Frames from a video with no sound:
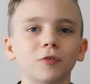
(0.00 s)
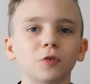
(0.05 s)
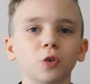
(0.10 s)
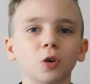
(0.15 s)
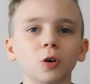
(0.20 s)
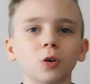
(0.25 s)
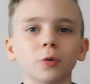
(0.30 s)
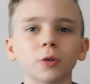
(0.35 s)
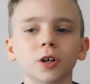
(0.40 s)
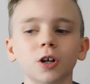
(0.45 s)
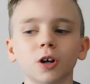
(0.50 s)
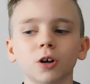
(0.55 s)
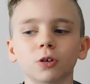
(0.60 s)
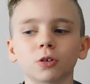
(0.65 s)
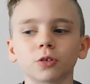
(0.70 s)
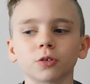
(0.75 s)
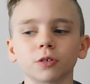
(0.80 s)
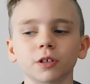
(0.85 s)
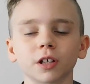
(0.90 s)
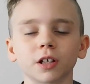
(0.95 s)
Before we go
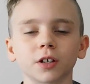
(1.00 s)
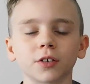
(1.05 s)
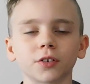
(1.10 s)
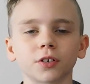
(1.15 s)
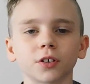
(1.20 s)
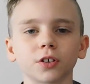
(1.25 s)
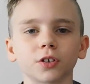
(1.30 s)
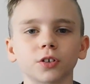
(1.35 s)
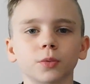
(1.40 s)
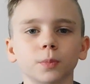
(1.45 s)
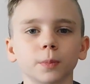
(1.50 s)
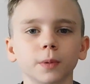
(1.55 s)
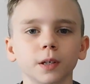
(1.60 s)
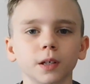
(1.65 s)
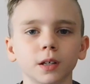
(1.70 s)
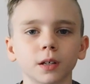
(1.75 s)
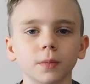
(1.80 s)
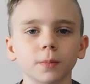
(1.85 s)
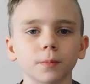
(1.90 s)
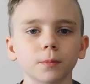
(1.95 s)
to Ethan's
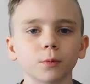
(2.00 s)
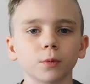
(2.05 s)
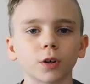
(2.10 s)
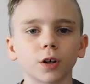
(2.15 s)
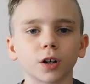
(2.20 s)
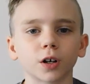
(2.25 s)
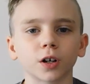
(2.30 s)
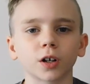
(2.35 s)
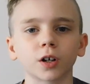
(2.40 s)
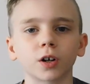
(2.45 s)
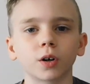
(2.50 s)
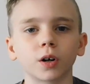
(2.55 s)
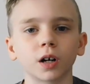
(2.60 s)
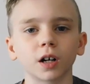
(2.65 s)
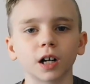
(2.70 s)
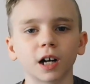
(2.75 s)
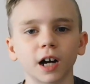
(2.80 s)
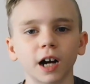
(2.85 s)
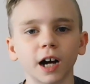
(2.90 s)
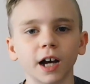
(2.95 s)
meet, we are going to go
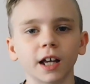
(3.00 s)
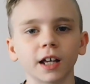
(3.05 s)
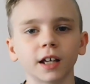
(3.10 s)
on a